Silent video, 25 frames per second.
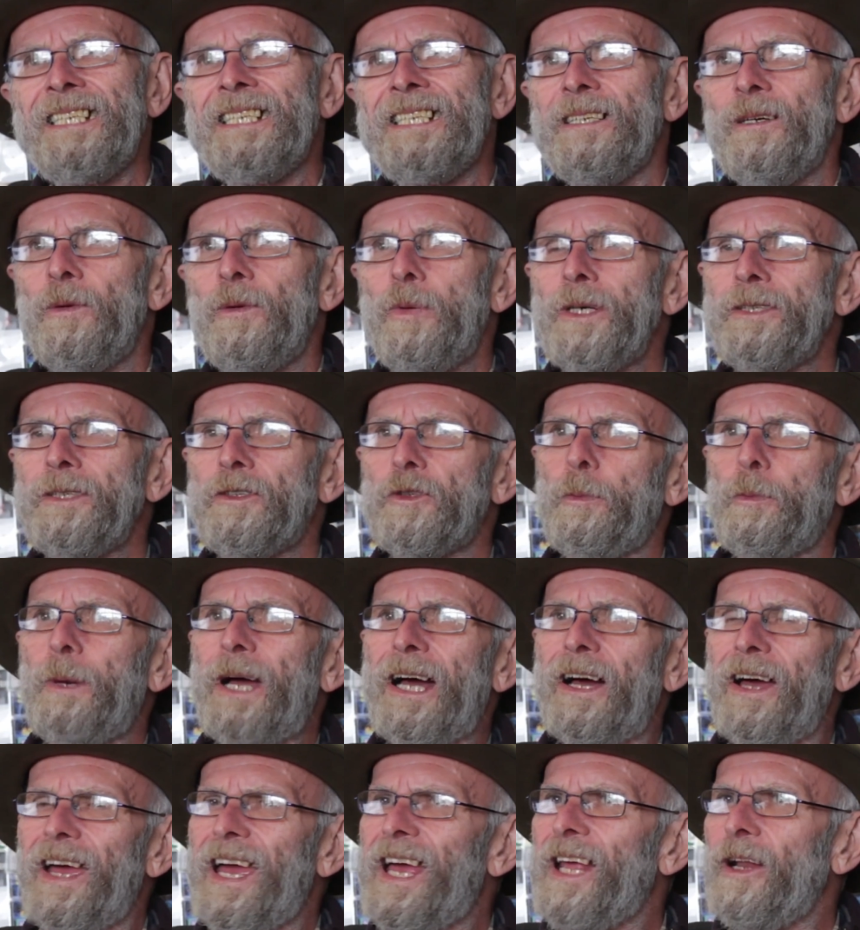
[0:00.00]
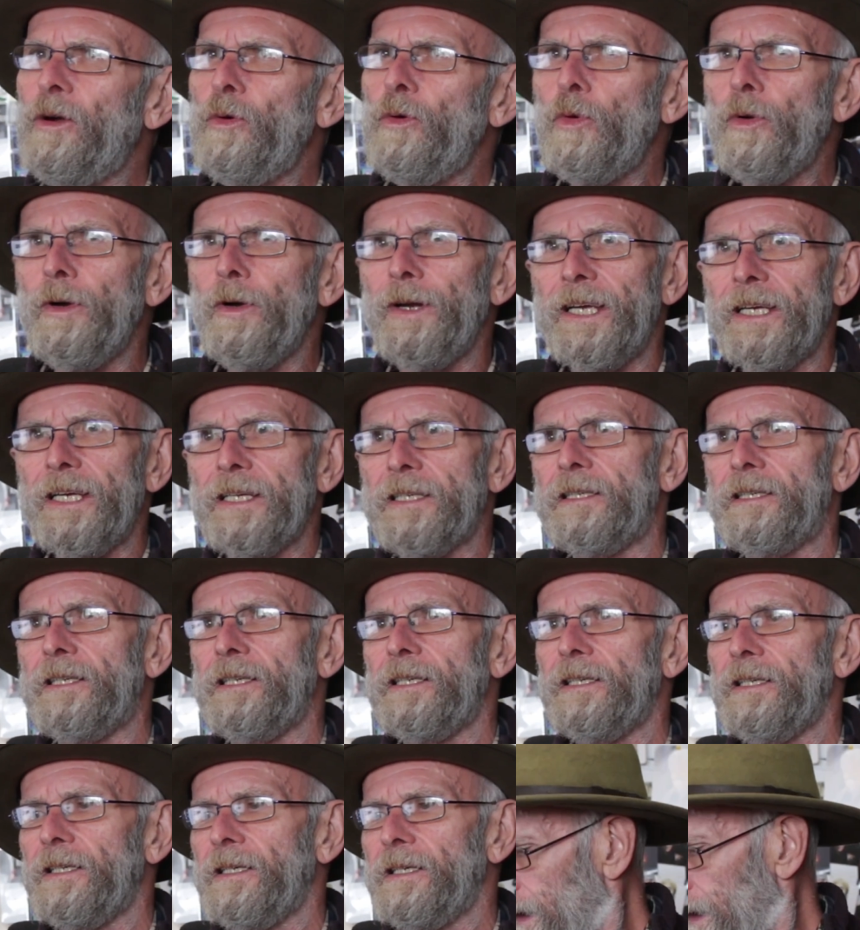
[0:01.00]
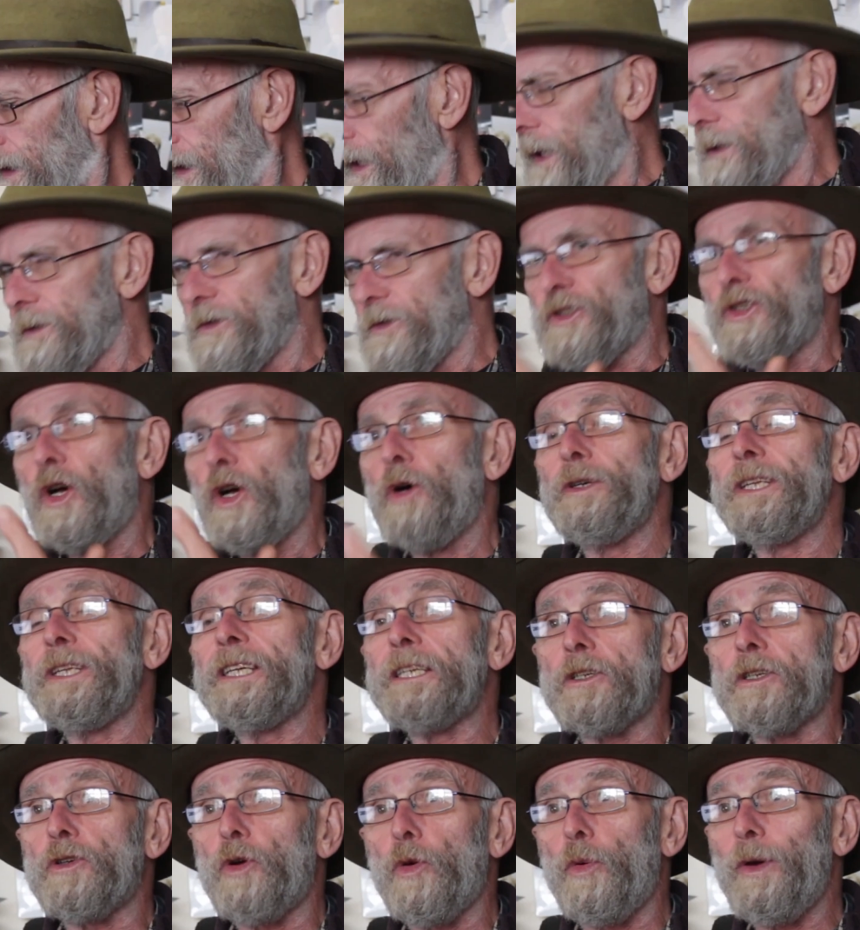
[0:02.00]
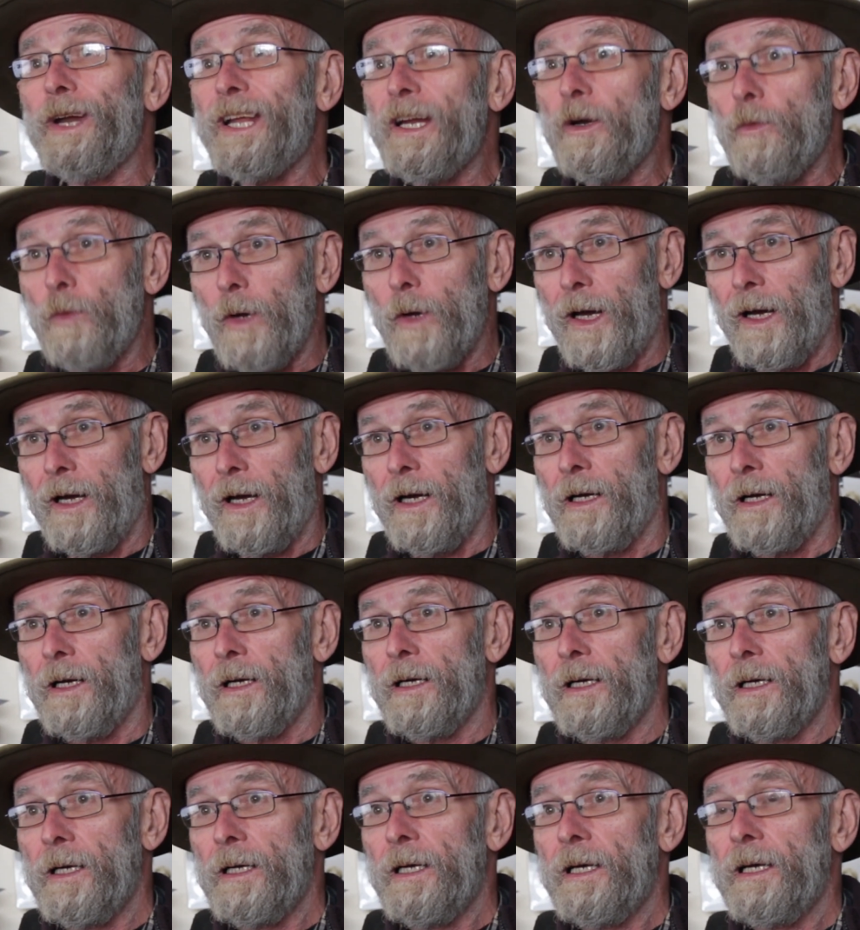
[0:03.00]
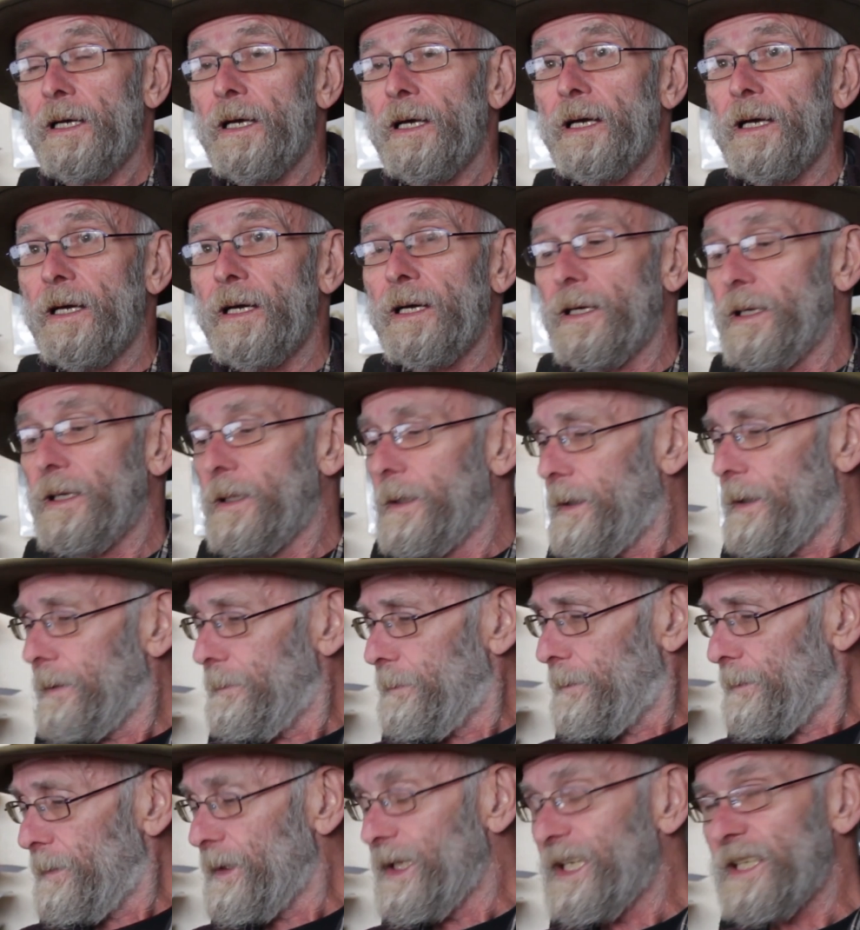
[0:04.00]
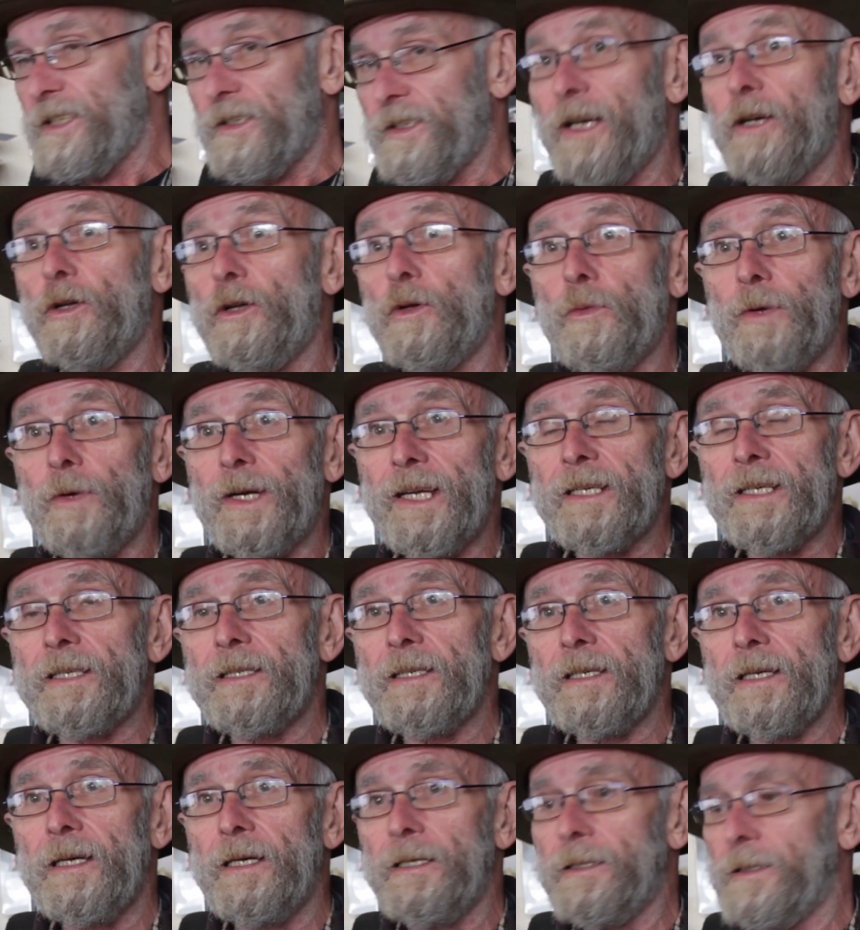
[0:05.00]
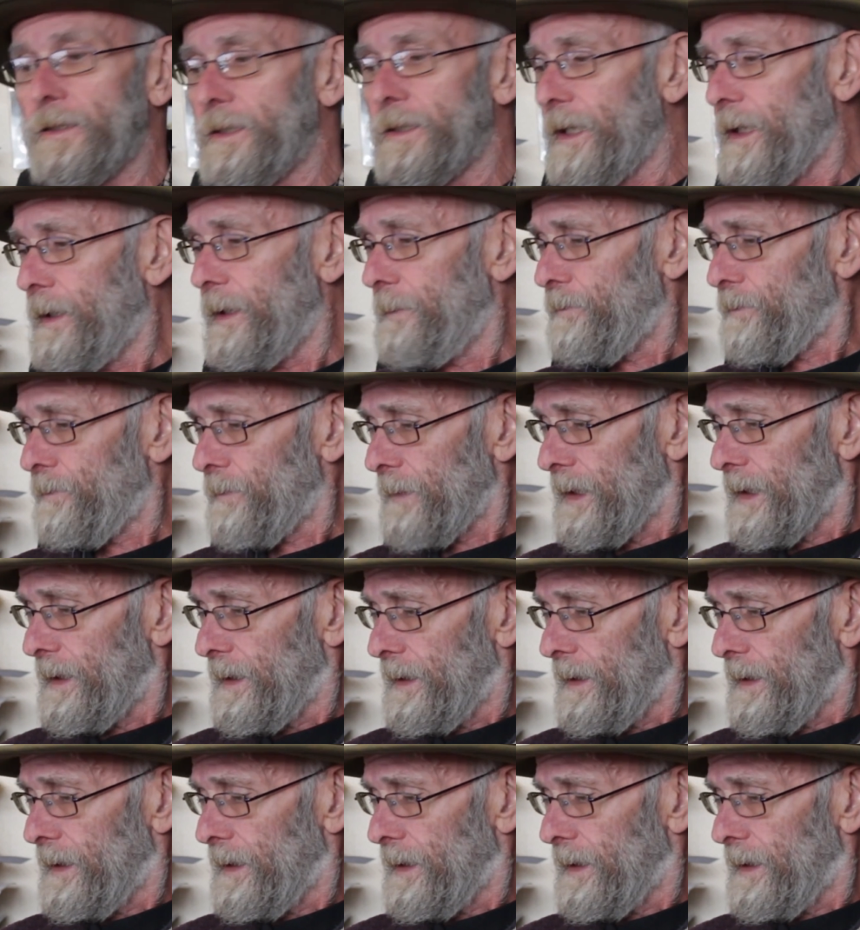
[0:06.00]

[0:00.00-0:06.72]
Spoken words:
Oh, it's about Elric. Tony Crerar played Elric, and